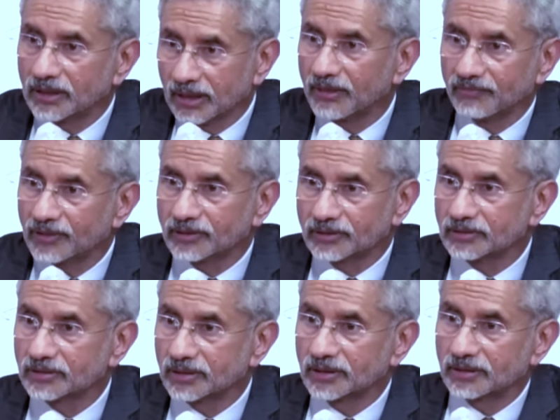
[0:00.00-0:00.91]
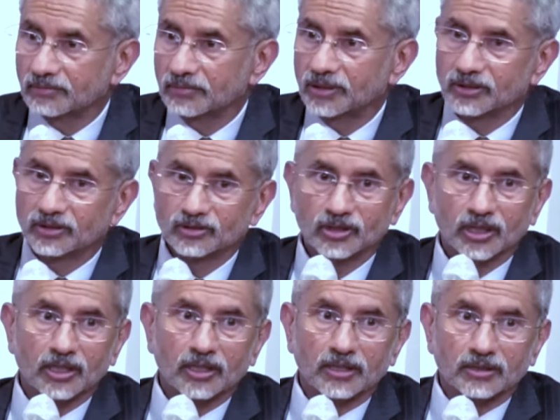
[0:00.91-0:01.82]
little effort,
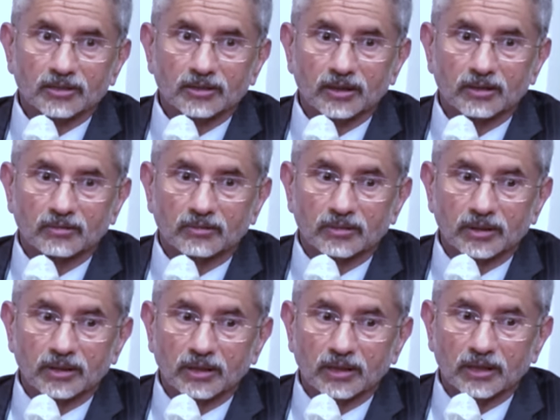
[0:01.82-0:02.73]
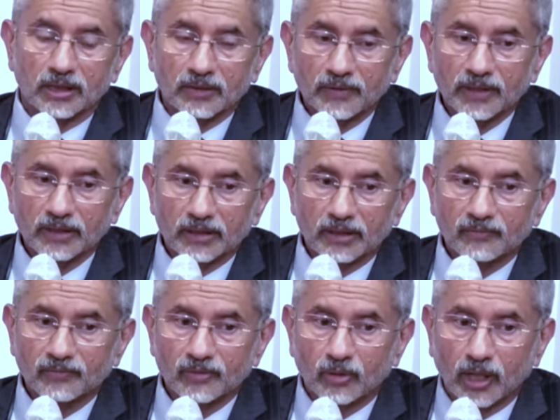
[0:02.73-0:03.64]
because, you know,
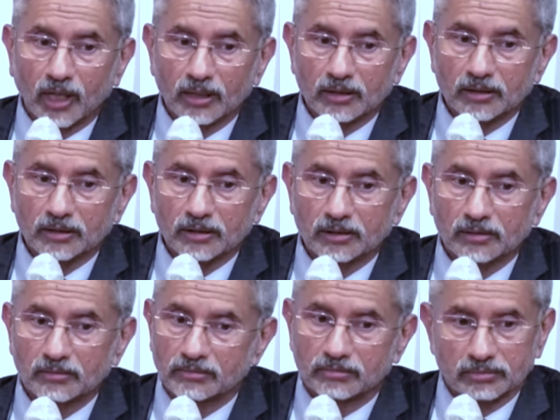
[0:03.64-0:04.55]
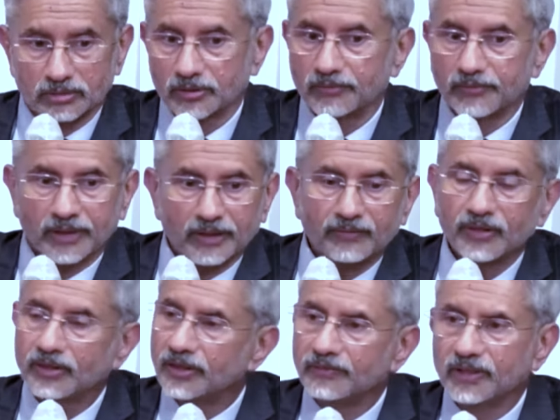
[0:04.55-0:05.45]
even if you are an
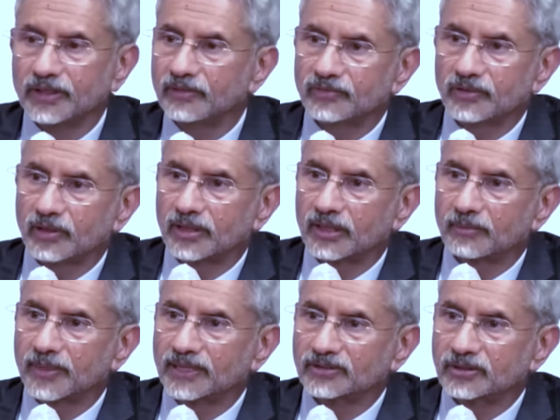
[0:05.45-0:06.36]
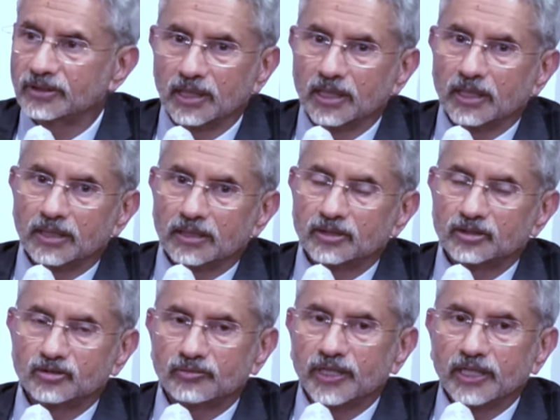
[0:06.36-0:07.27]
ambassador,
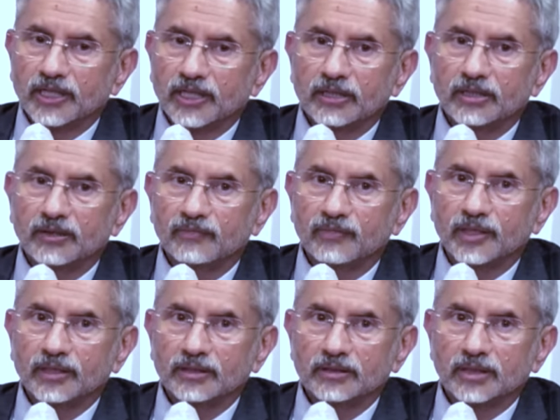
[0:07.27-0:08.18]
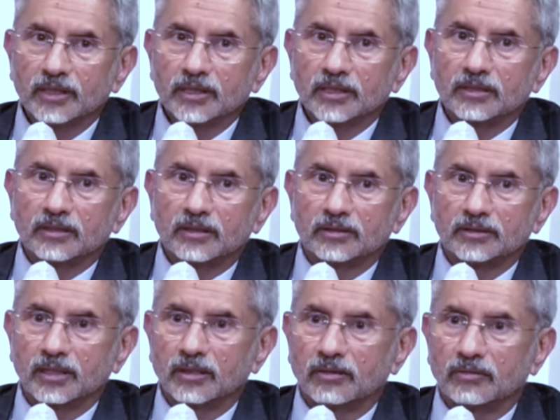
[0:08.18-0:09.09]
it's very different,
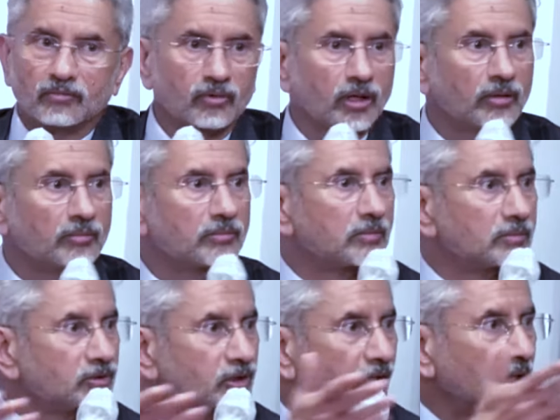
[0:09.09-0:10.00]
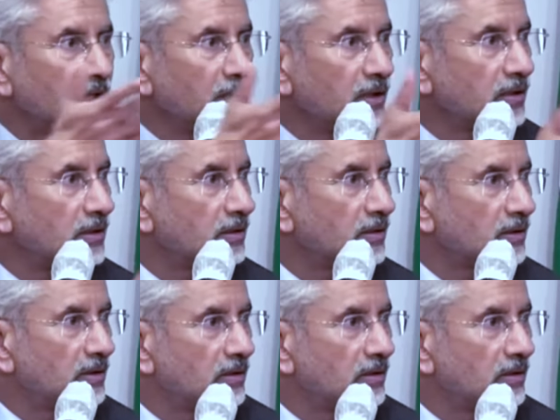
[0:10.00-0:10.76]
you know, from, say,